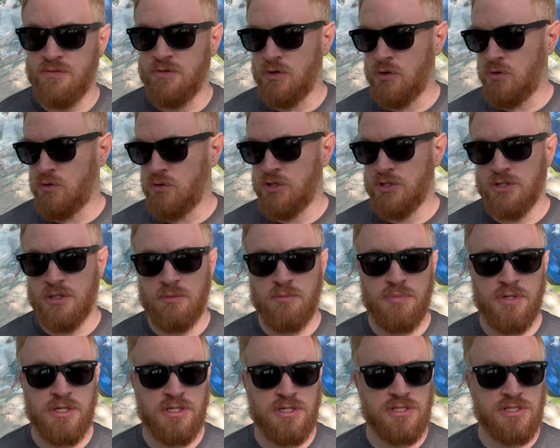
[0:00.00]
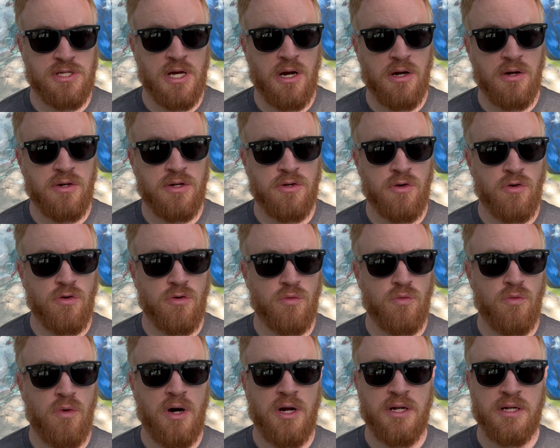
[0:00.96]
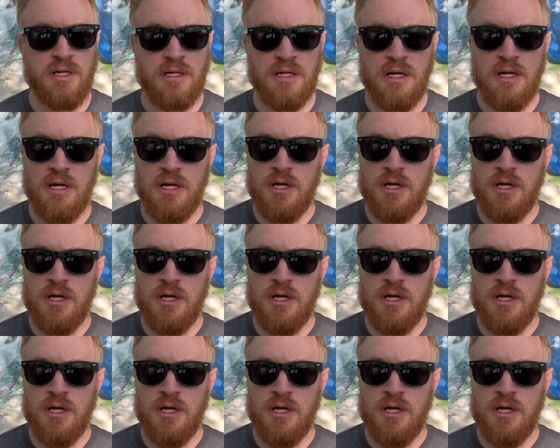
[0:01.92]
and her being desired and her wanting,